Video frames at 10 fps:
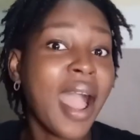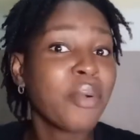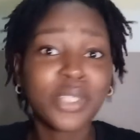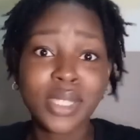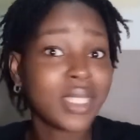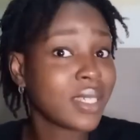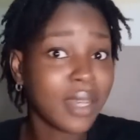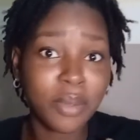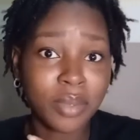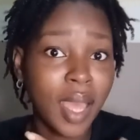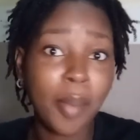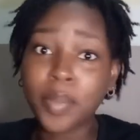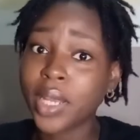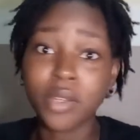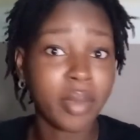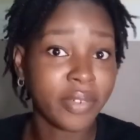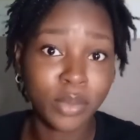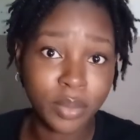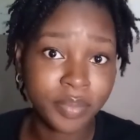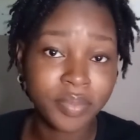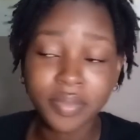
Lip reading: I was just sitting down and playing on my phone.